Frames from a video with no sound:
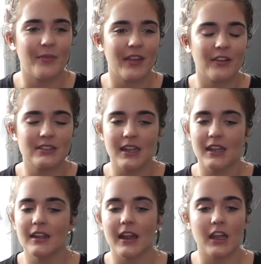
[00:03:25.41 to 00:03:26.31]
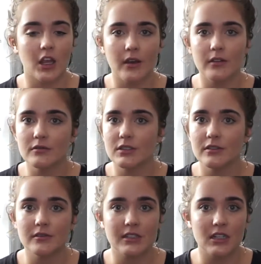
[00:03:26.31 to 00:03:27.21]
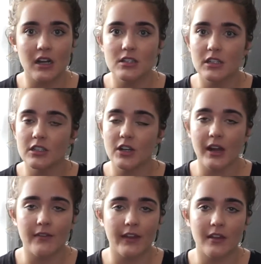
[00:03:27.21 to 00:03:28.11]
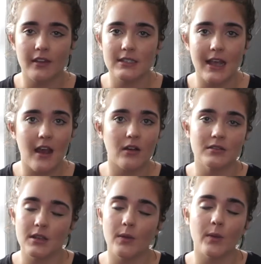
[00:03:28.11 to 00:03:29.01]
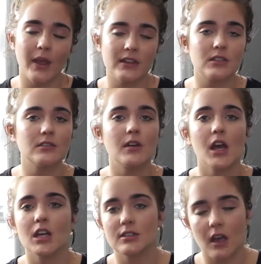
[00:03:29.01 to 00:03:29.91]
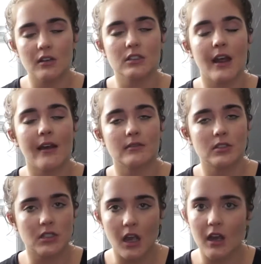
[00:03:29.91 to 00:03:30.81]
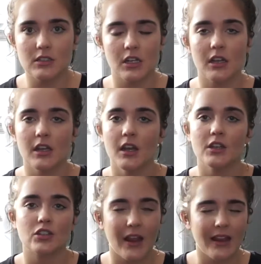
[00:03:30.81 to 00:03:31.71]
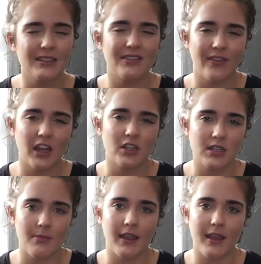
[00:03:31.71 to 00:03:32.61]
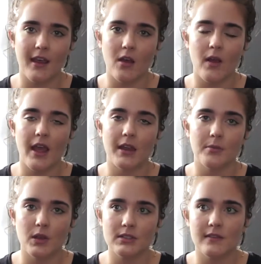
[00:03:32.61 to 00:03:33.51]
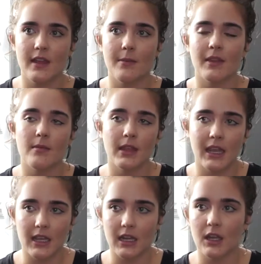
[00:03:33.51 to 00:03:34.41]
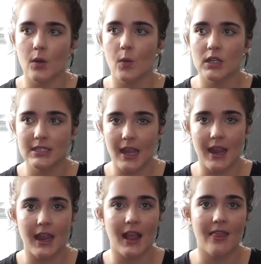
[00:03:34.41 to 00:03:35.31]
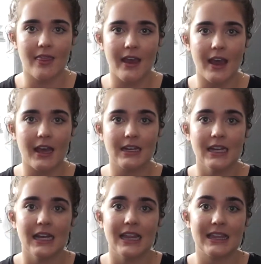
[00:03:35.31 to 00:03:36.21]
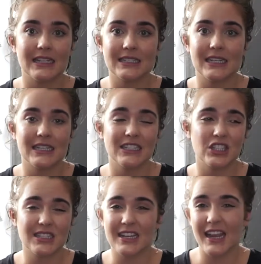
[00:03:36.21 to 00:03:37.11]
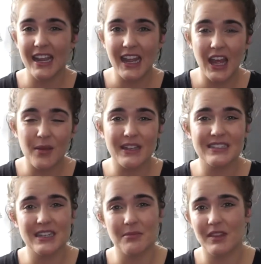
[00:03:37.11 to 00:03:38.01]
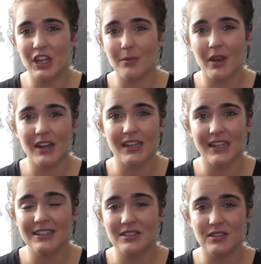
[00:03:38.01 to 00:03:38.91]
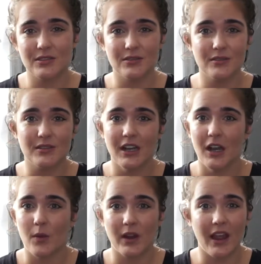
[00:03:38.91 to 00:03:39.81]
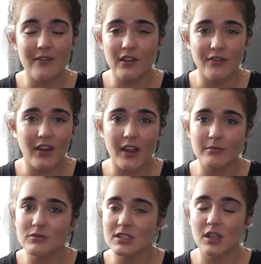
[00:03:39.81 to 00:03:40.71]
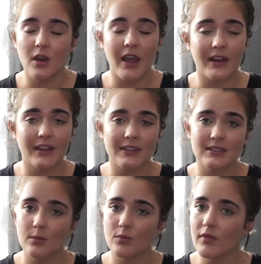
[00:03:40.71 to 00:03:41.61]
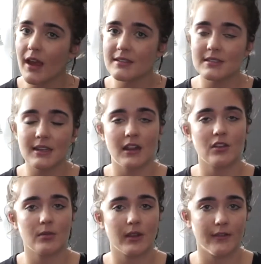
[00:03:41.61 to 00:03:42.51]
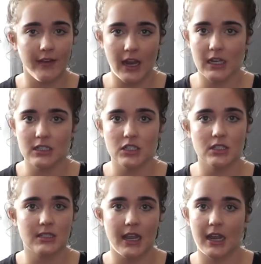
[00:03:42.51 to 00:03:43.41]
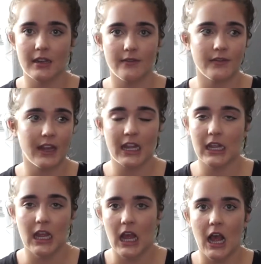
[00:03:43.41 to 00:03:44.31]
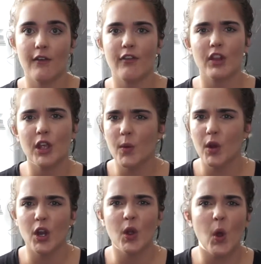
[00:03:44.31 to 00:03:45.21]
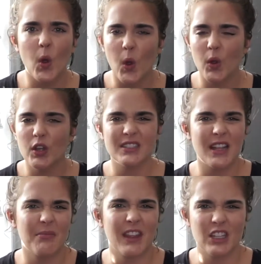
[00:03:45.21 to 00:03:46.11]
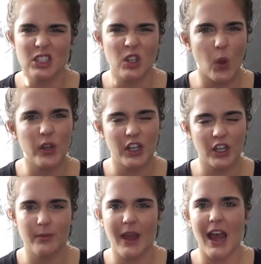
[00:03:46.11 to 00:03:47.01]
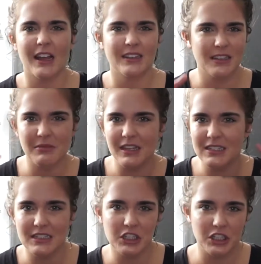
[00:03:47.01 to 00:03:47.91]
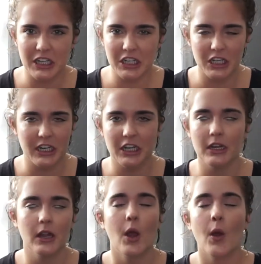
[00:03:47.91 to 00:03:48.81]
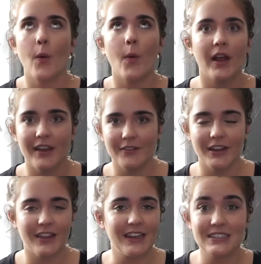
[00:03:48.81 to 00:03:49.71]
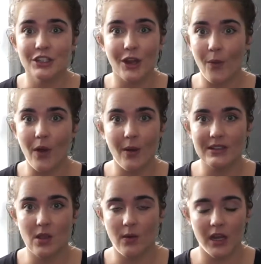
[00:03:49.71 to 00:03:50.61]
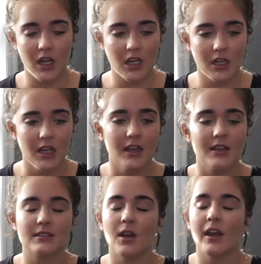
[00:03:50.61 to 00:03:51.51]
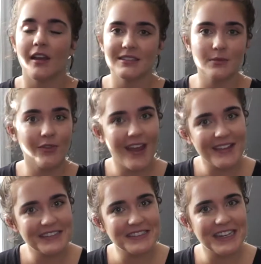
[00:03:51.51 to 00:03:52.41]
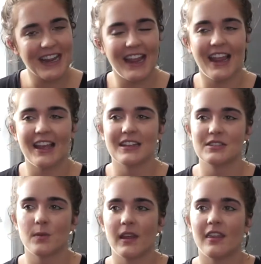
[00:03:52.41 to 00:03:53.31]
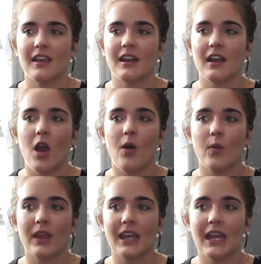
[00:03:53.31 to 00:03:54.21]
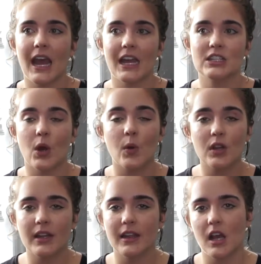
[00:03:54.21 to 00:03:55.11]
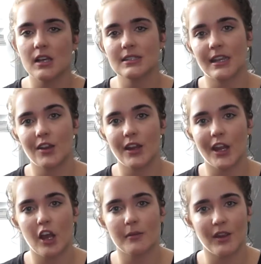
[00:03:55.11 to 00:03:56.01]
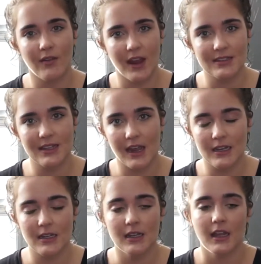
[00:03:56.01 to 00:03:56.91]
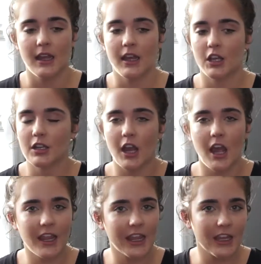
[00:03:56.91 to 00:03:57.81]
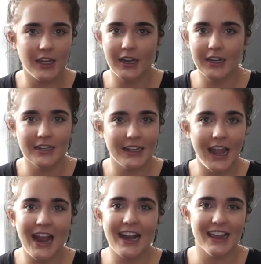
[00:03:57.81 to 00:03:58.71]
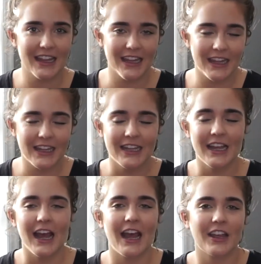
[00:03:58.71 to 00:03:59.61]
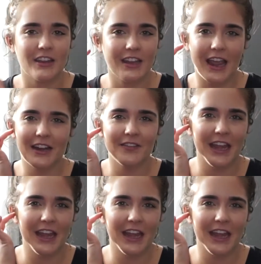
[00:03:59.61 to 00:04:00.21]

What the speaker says: they're saying, like, go to the doctor, try to figure this out. So we went to doctor after doctor trying to figure something out, and most of them in the beginning were saying that this is just a hiccup, it's something your body needs to recover from, just go ahead and get some rest and you'll be fine. It's just kind of like a flu or a cold or something just holding you back, something's in your inner ear, whatever. They didn't know what was going on. So I got some rest, and within a week I totally lost hearing on my right side. Could not hear anything. I could kind of